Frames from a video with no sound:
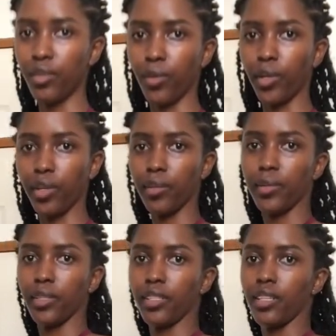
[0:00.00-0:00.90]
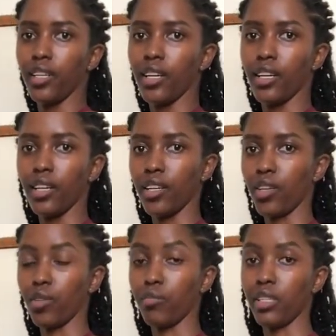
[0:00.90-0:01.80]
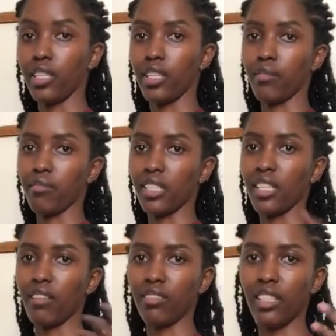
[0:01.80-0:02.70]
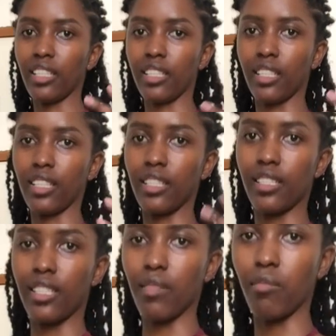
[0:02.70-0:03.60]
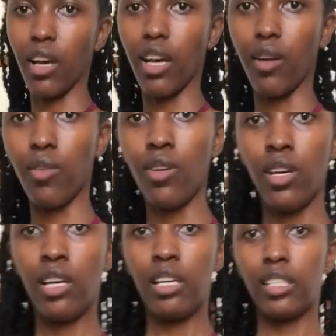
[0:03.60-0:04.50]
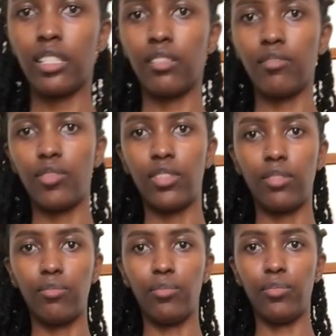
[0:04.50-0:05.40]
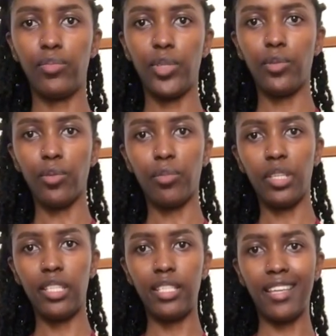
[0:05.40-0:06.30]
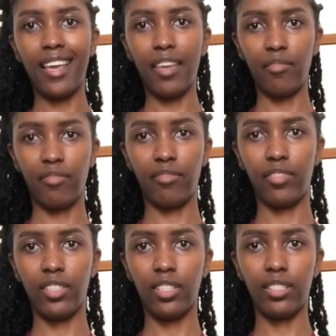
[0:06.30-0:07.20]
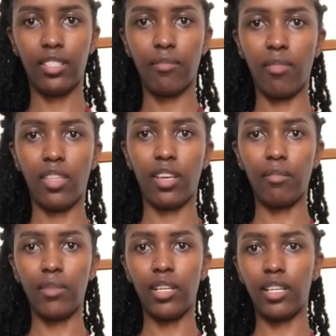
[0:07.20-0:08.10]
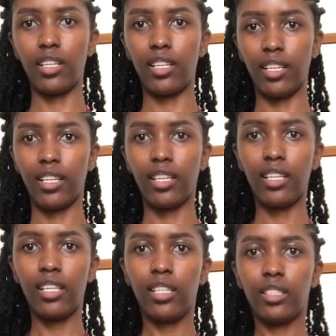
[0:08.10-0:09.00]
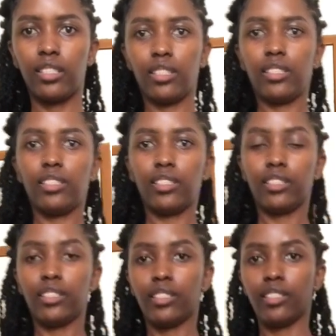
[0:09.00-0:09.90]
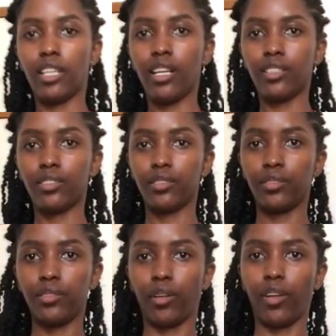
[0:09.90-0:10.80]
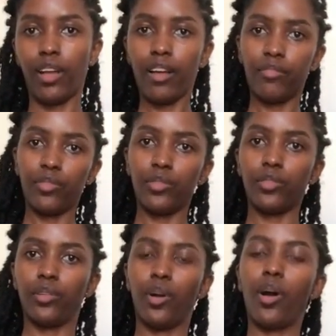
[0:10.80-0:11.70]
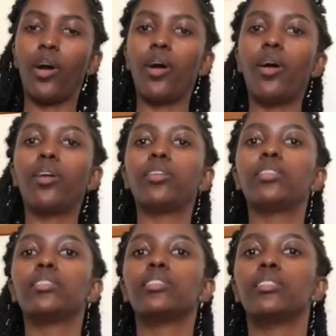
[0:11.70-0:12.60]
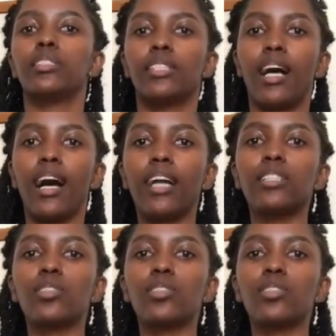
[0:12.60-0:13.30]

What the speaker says: to worry about your body that much. I feel like it somehow gives your body life. Something about it, like, I don't know. I feel high